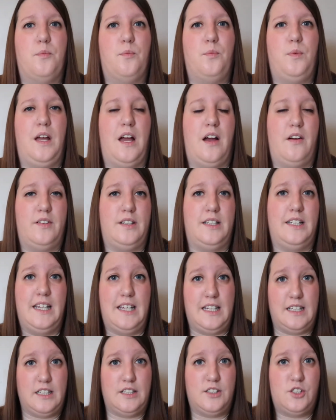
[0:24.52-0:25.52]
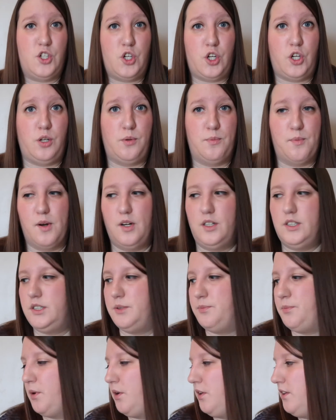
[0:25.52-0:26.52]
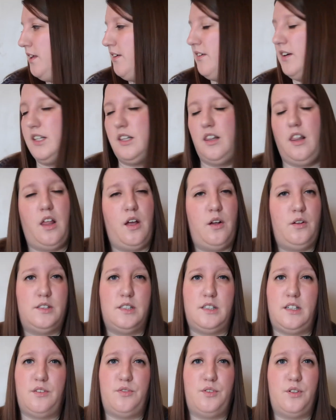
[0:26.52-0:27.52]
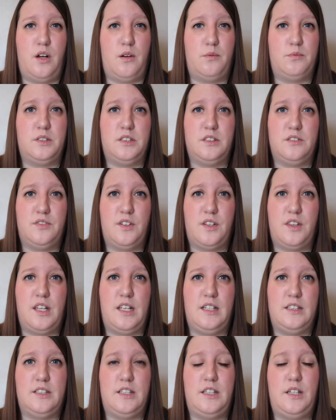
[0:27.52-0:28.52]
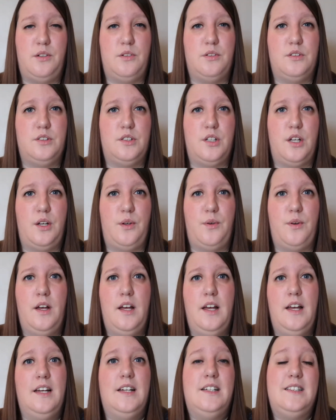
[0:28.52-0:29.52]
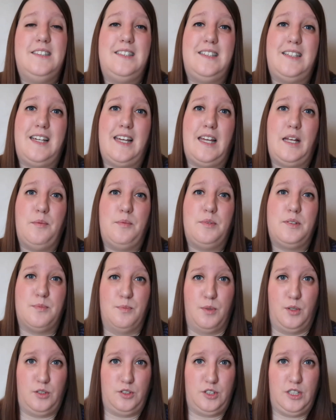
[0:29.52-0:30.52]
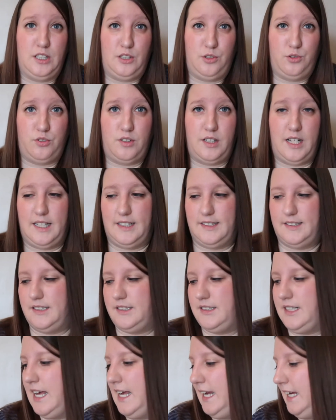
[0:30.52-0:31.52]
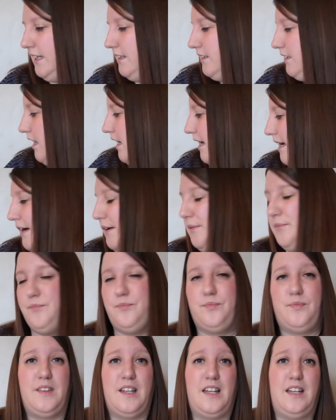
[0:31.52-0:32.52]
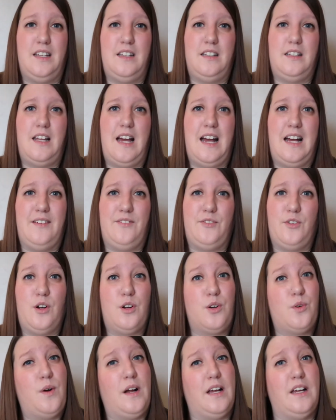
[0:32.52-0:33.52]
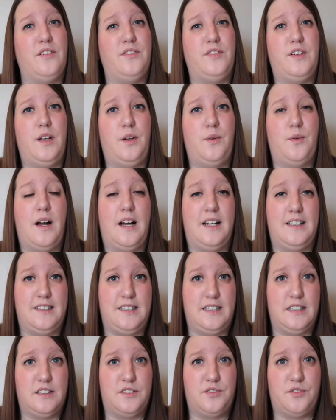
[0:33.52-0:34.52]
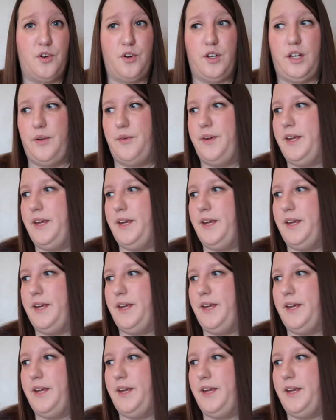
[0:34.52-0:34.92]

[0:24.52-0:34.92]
we haven't needed too much, but there are loads of different options for things that you can do to keep small children entertained, and I've got quite a few ideas for you